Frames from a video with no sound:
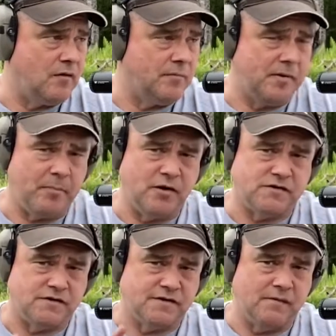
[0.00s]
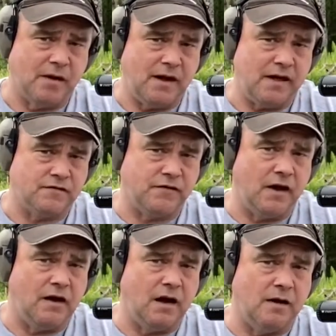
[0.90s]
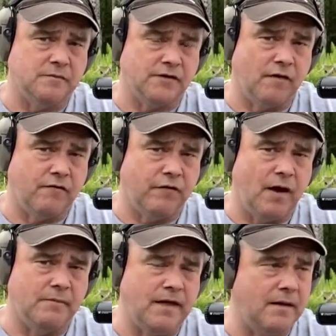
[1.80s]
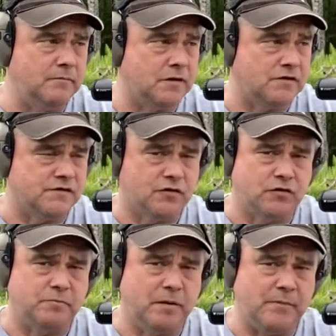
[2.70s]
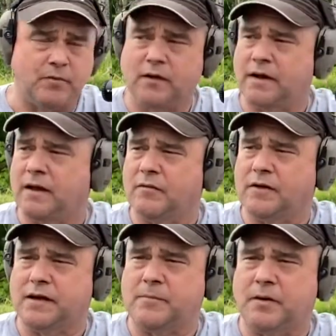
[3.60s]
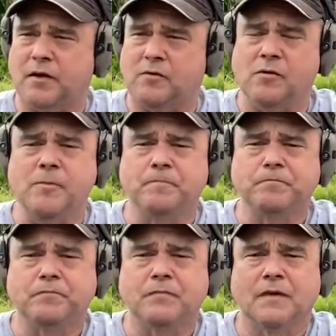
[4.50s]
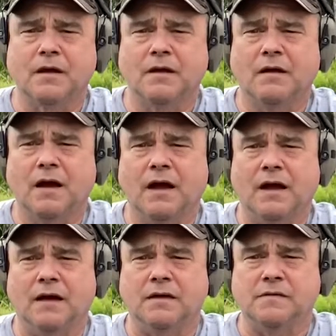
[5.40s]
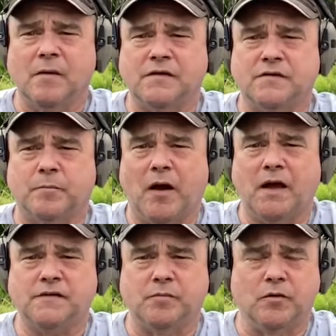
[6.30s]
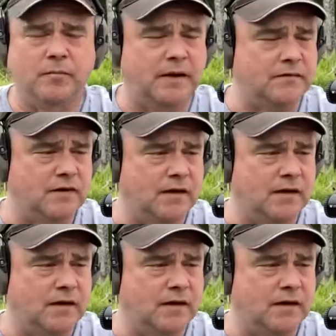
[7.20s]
be purchasing my next firearms from them, because they're good people and I want to keep it local as much as possible. But